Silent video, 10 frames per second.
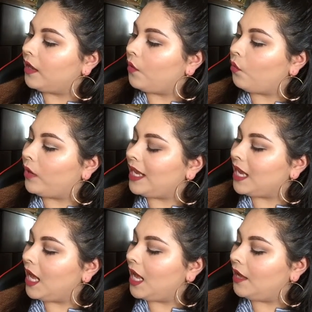
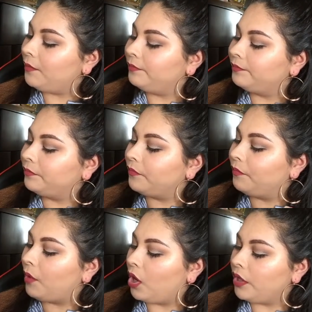Rica
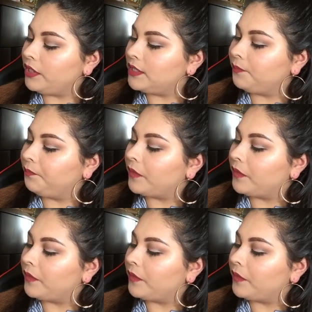bars,